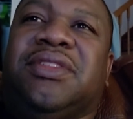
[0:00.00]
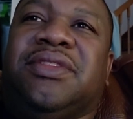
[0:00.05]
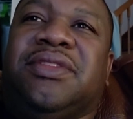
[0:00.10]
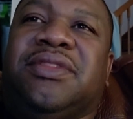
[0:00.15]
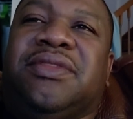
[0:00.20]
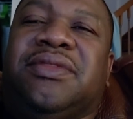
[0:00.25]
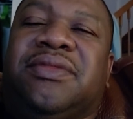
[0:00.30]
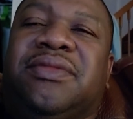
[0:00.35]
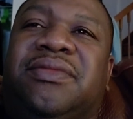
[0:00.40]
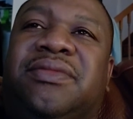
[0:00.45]

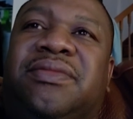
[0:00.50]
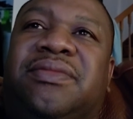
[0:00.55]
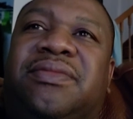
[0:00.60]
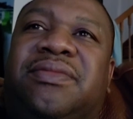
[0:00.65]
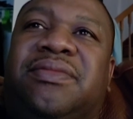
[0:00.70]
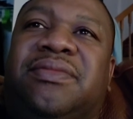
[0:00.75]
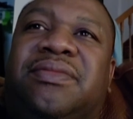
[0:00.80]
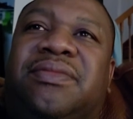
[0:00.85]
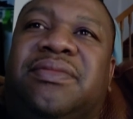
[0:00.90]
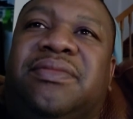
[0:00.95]

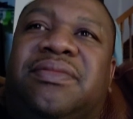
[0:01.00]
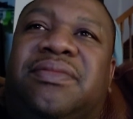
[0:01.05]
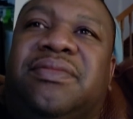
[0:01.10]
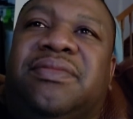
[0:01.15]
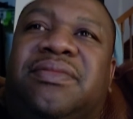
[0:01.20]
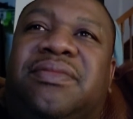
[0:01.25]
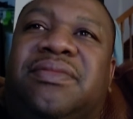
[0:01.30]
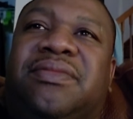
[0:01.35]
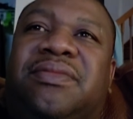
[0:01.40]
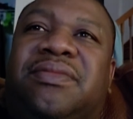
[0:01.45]

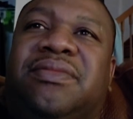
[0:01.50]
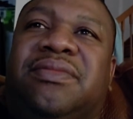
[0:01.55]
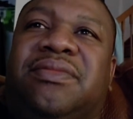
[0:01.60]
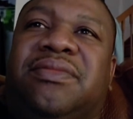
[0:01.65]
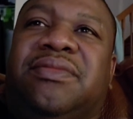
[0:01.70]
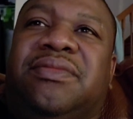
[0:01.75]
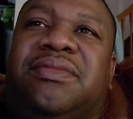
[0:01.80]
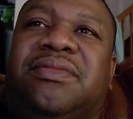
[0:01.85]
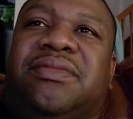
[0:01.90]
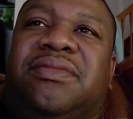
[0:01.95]

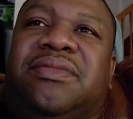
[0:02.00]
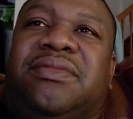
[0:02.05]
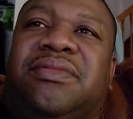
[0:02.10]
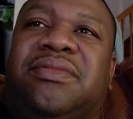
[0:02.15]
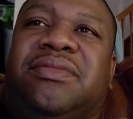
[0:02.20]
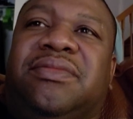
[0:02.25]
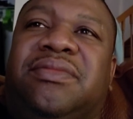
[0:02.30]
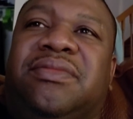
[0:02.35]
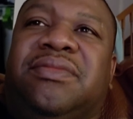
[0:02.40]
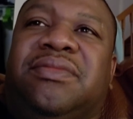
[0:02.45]

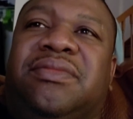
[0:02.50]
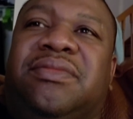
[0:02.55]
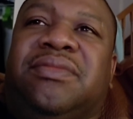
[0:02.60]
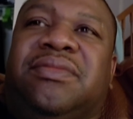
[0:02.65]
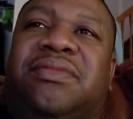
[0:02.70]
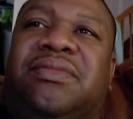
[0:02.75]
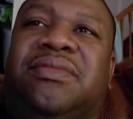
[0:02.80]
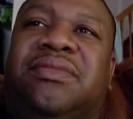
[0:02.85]
[no speech]